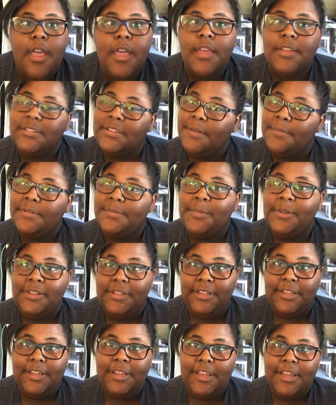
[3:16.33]
His name is
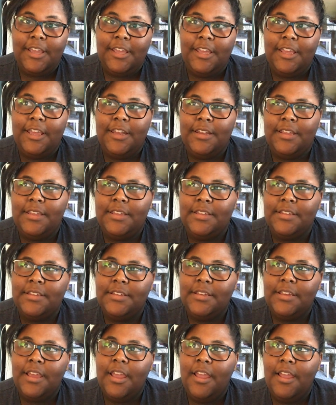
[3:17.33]
Malik, and
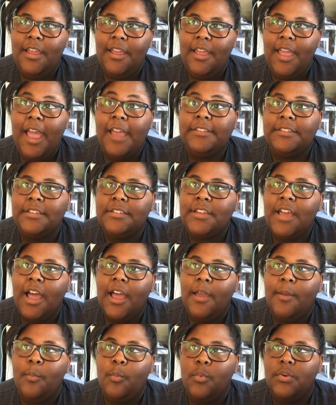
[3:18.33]
he at the
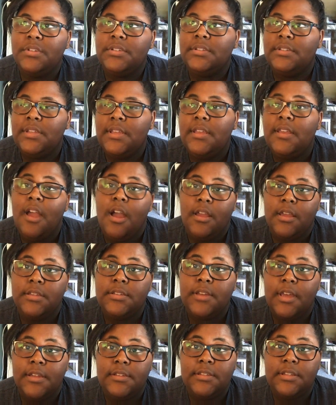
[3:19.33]
time was the
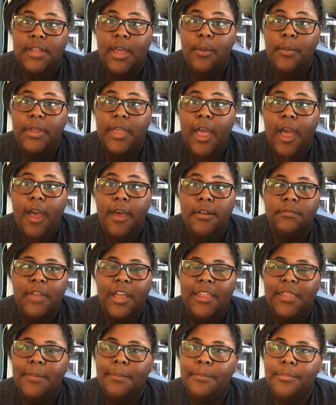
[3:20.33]
youngest cousin that we had.
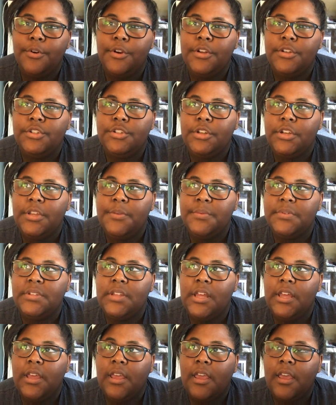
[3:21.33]
I'm pretty sure he was
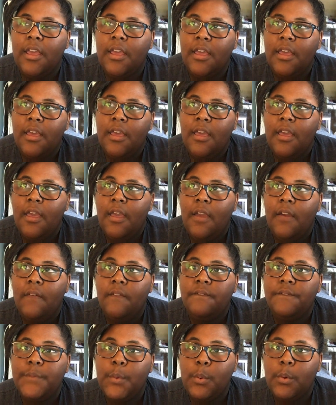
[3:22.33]
like
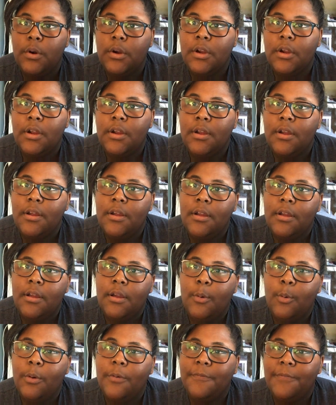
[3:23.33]
4
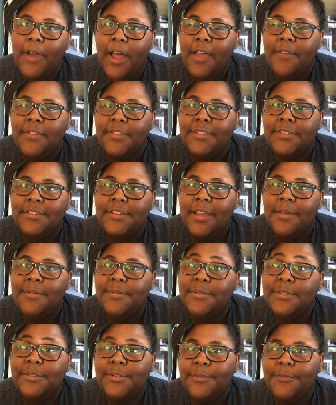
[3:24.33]
or 5 at the time.
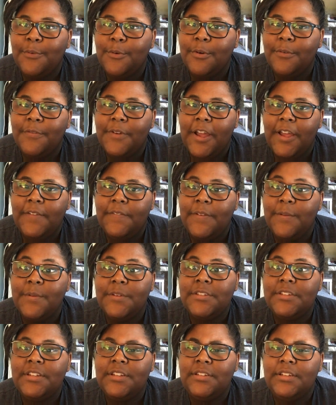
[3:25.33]
He was either 4 or 5. He
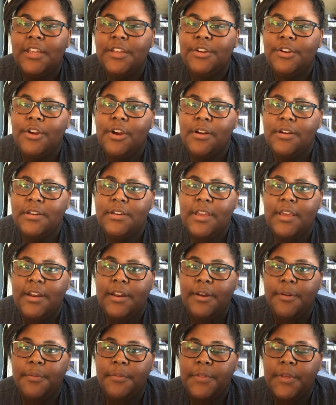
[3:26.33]
wasn't in kindergarten yet,
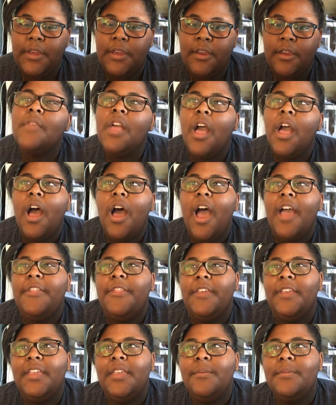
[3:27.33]
I don't think. I
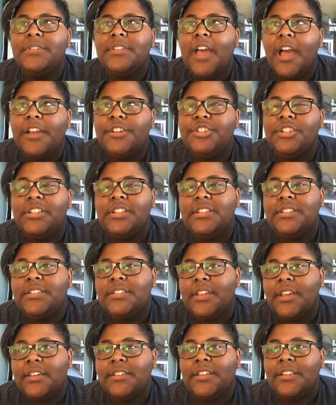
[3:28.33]
think he was actually
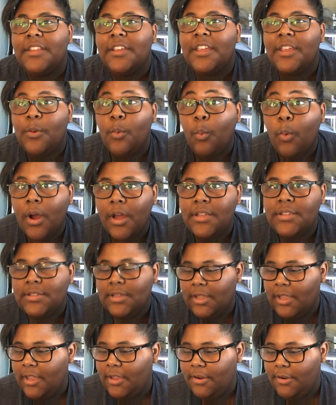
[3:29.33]
6. I think he was
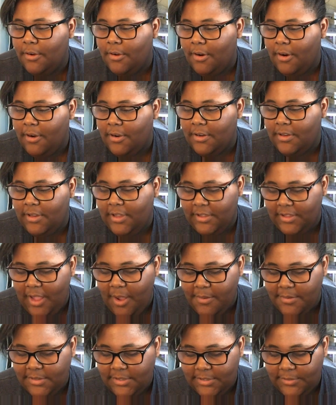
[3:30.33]
in kindergarten. Like
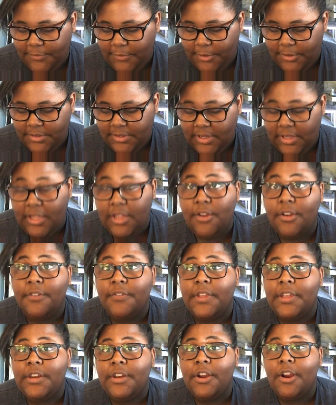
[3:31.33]
that was his first year
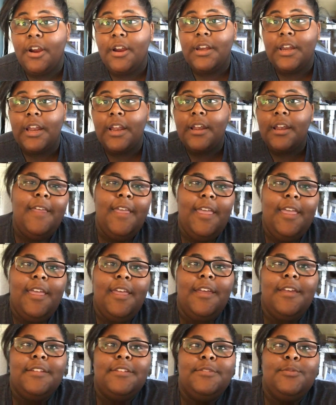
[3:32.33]
of kindergarten.
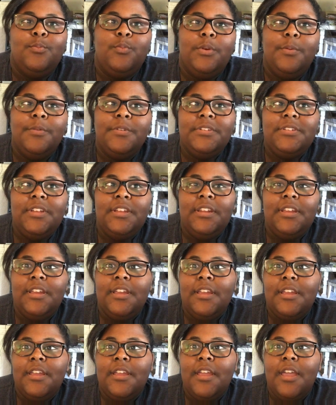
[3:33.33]
And we were
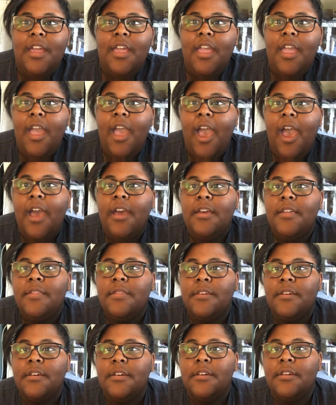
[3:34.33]
sitting at
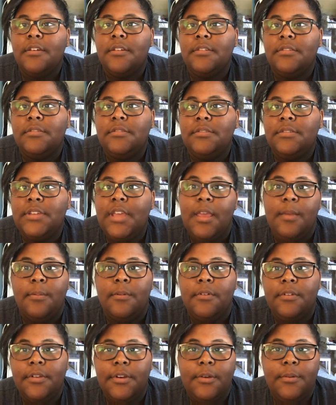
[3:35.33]
the
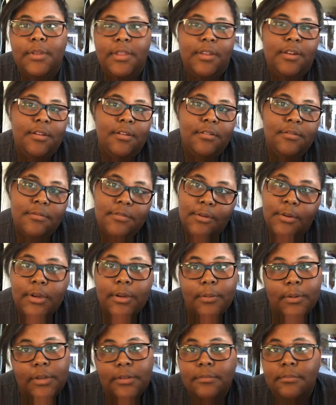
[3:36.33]
table, you know, eating,
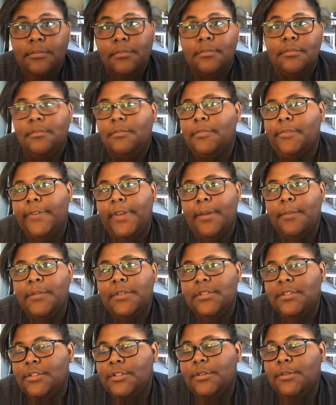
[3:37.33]
doing what
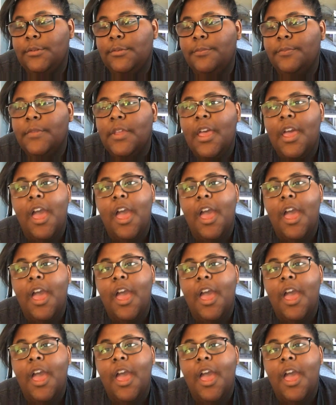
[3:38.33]
families do.